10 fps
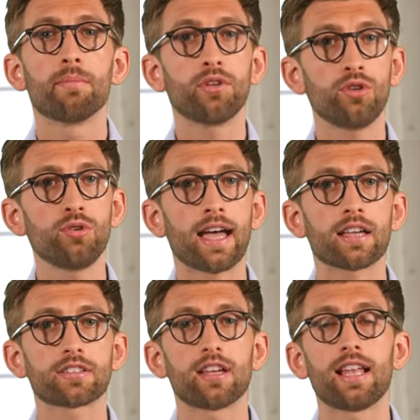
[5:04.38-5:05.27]
but
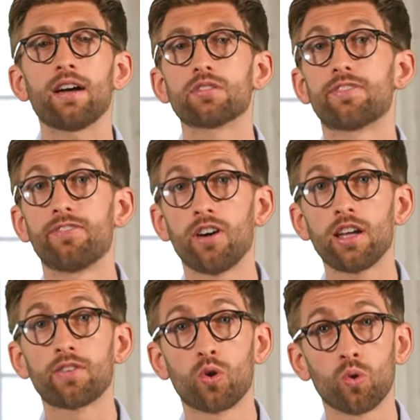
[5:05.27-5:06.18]
UCAS allows
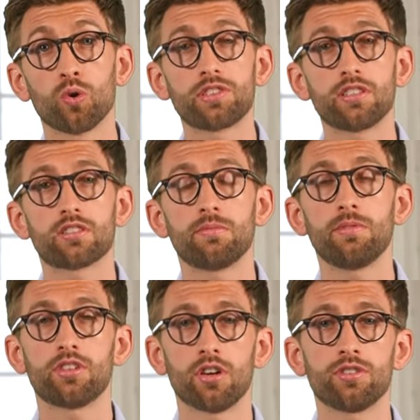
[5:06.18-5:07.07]
five courses to be
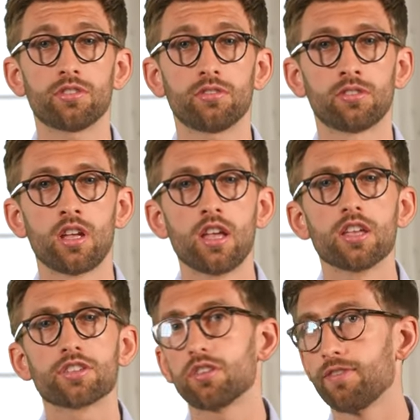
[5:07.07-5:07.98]
chosen,
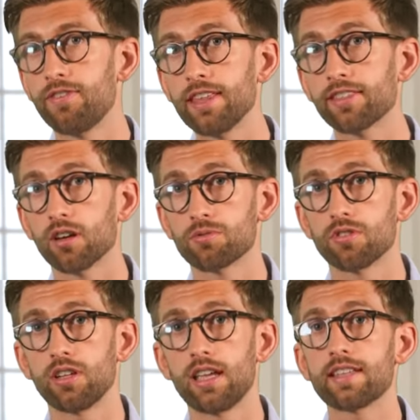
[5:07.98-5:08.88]
so the fifth
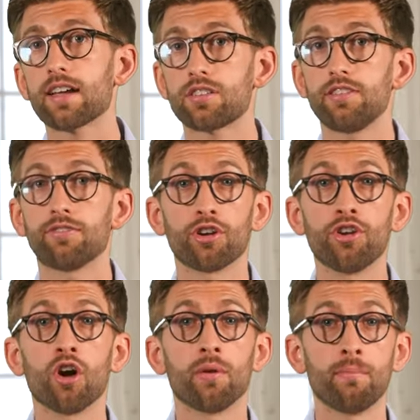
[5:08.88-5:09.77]
option is actually for a
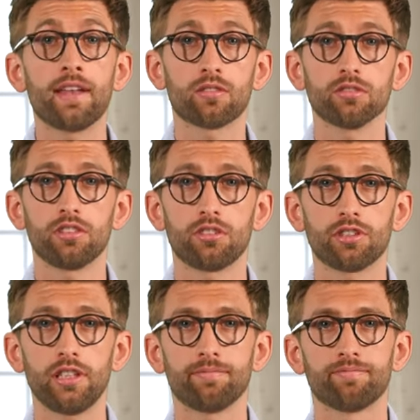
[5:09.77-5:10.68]
non-medical
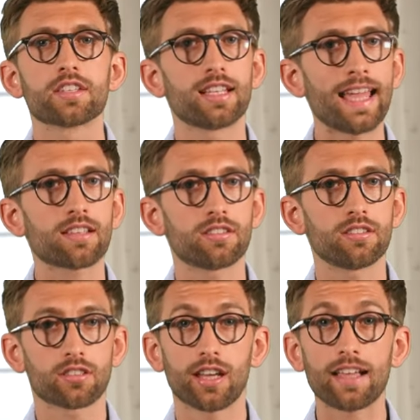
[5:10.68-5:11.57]
degree.
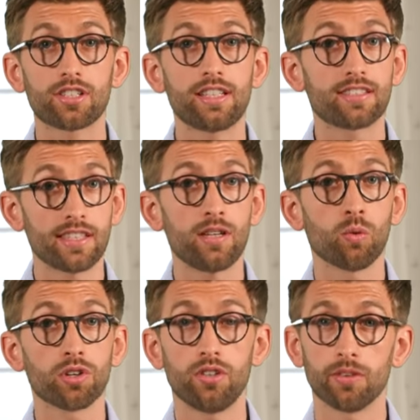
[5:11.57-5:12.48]
Selectors can actually see
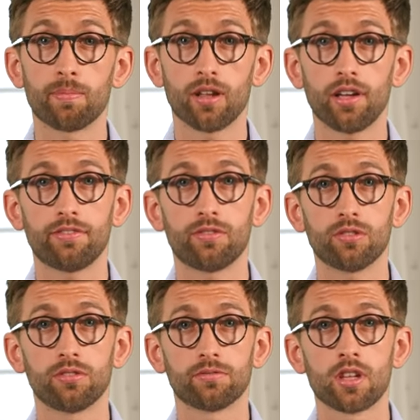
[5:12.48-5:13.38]
what you've applied
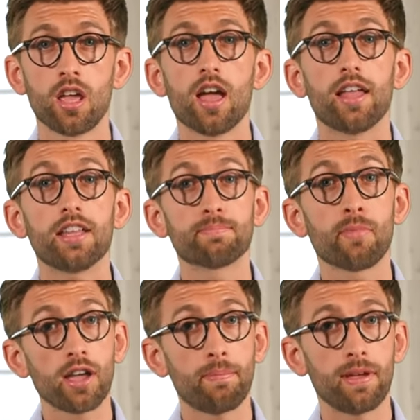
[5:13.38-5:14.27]
for, and it's
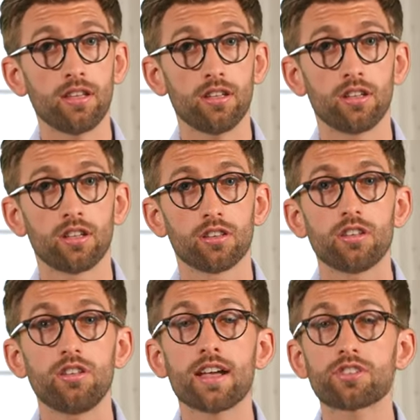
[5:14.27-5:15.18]
my opinion that
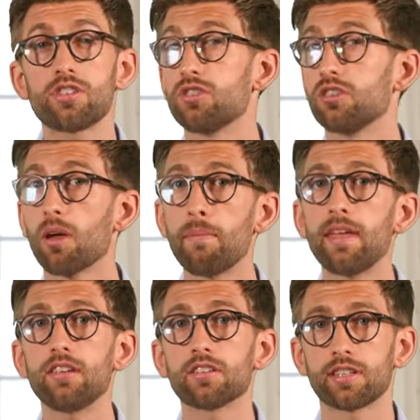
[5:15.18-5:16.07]
you actually should
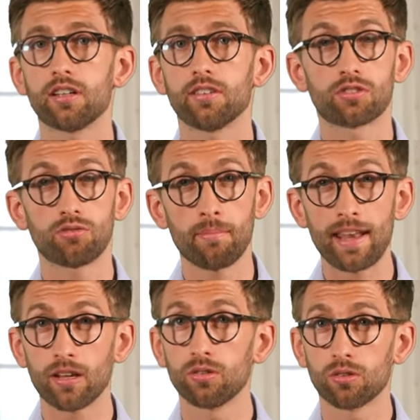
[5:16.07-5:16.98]
commit yourself to a
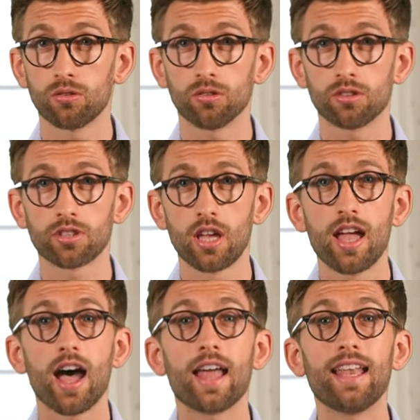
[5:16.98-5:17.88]
medical course
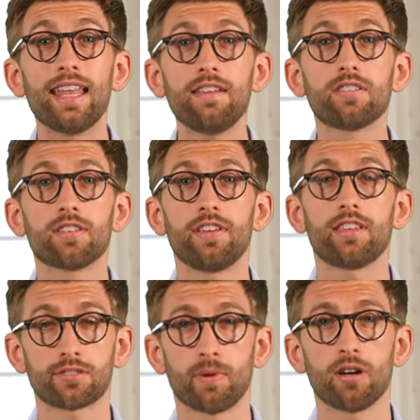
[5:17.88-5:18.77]
and leave the fifth
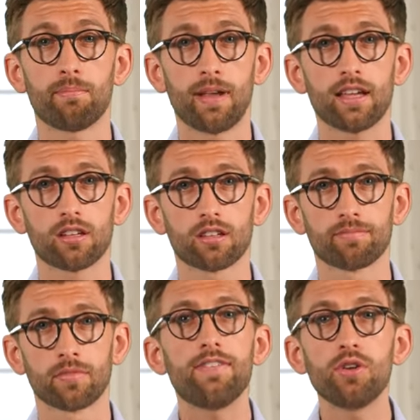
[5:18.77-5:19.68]
spot blank.
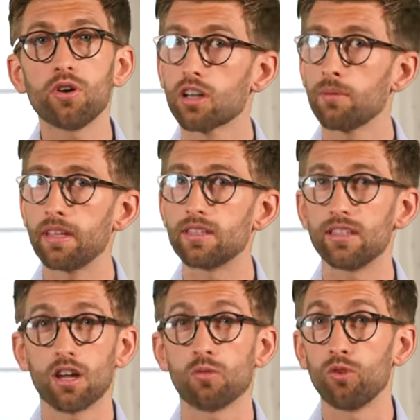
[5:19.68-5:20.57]
If you are
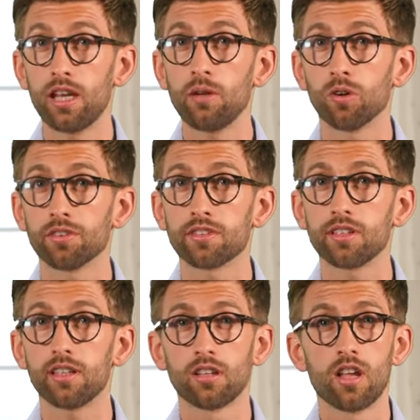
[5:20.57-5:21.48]
committed and really want it,